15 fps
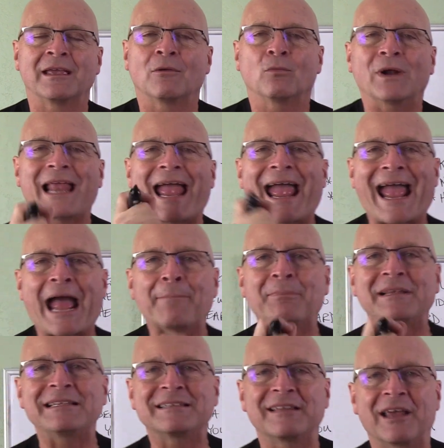What
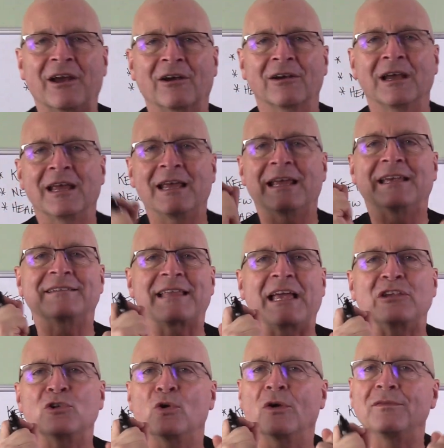happens there is
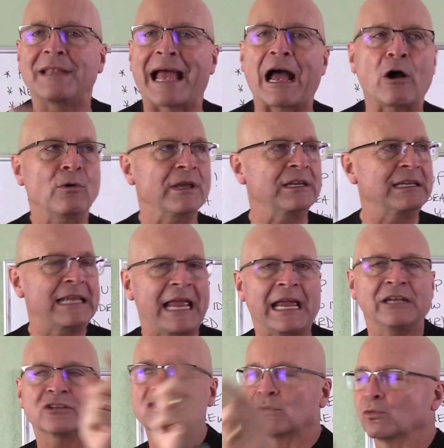that you have now
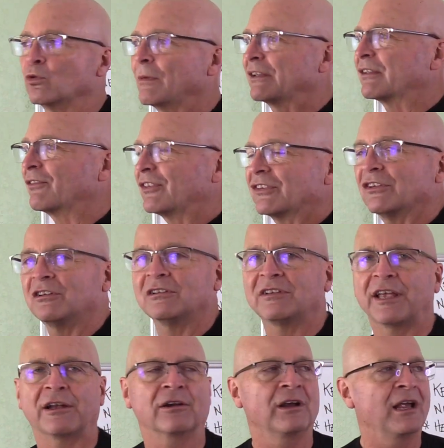engaged the room as a
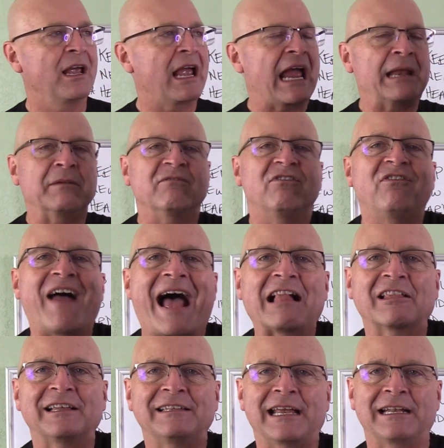facilitator and
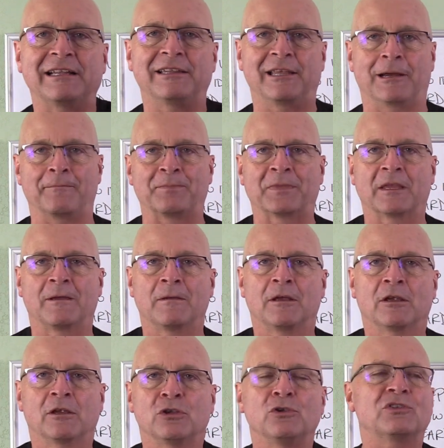validated them.
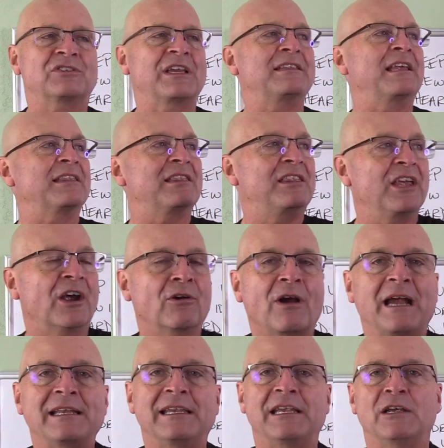You said that their
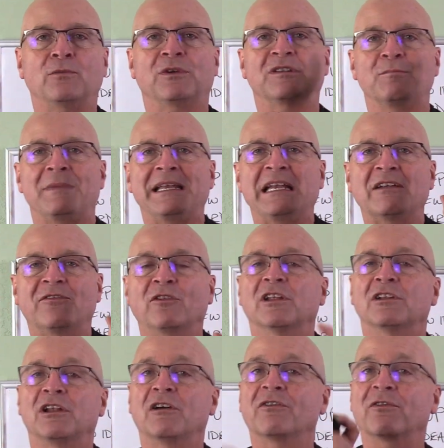idea was meaningful
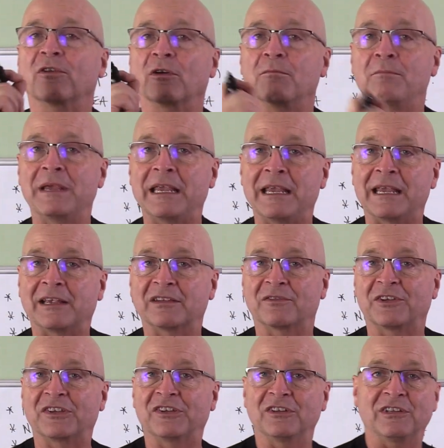enough for me as a
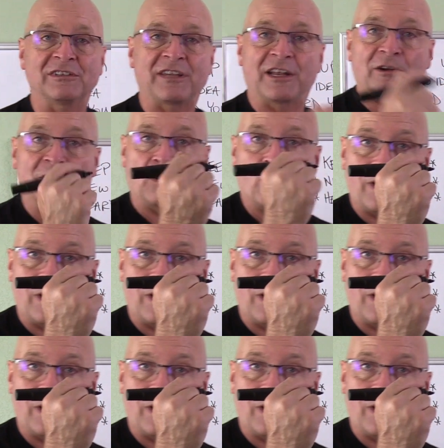facilitator and a